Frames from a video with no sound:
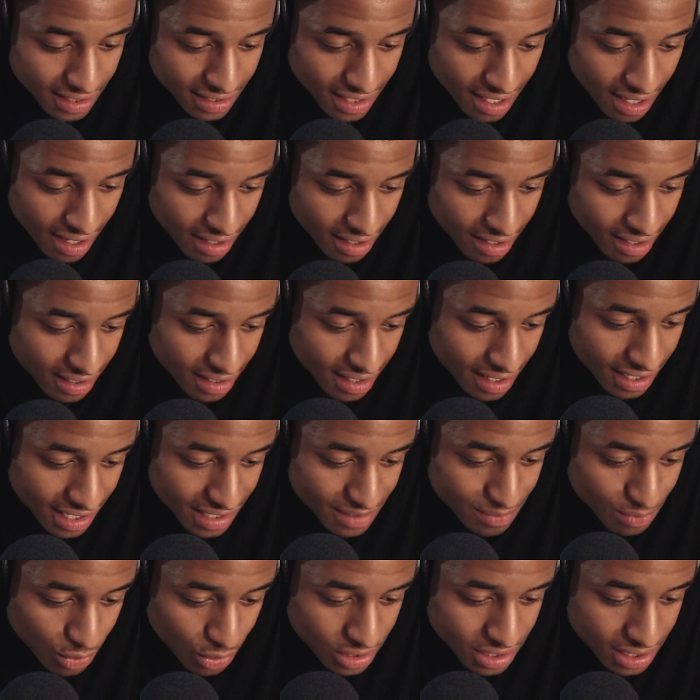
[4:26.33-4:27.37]
That's crazy. Yeah.
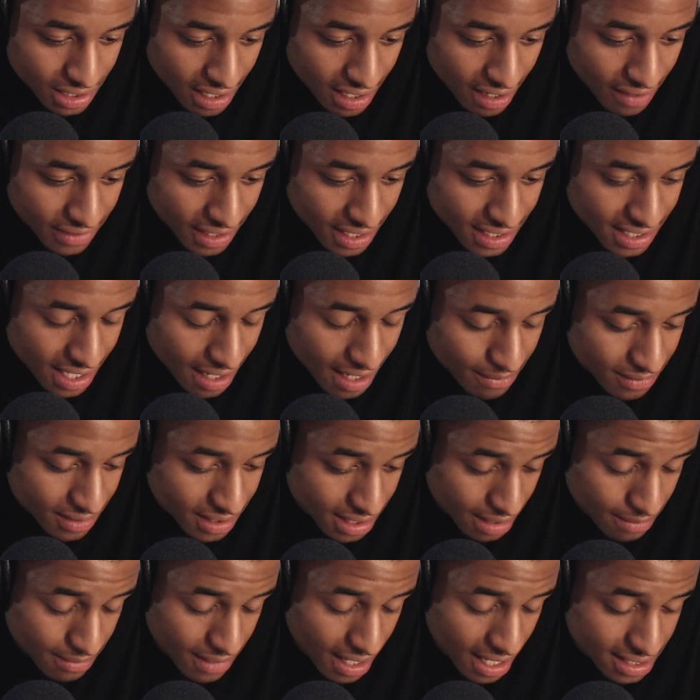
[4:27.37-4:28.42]
There's more to life than
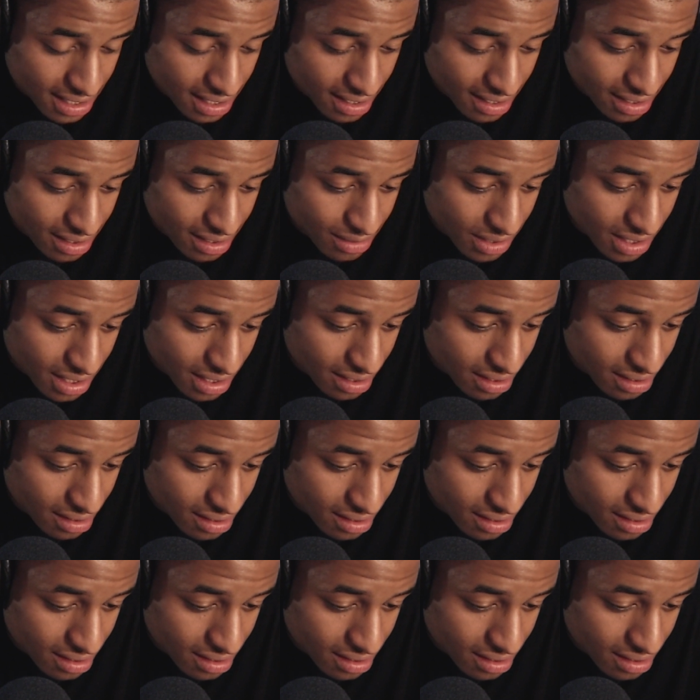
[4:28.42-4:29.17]
gymnastics, which